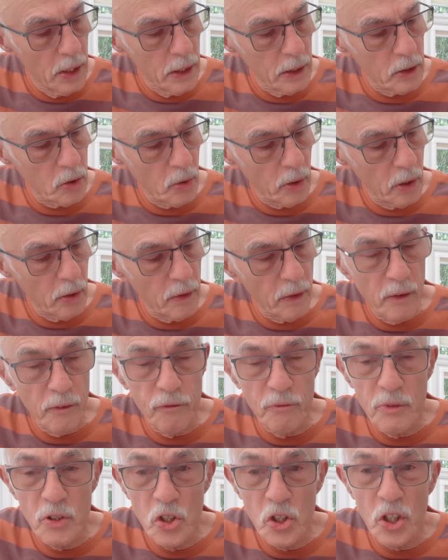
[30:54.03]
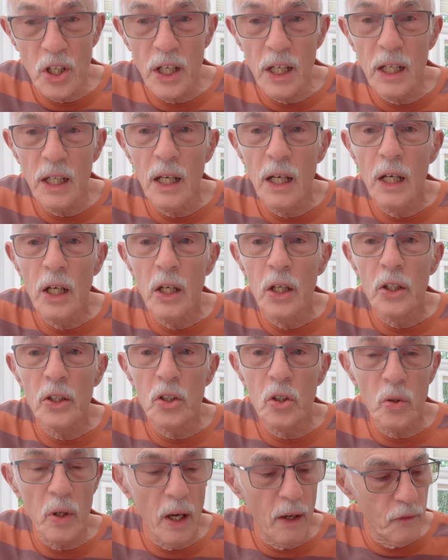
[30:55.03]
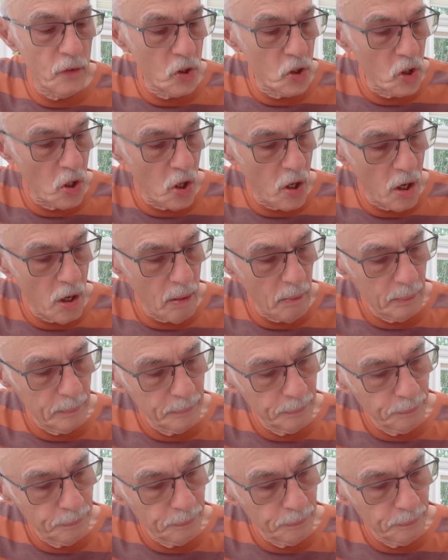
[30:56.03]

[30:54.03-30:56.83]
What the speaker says: So we're going to go from G to F sharp.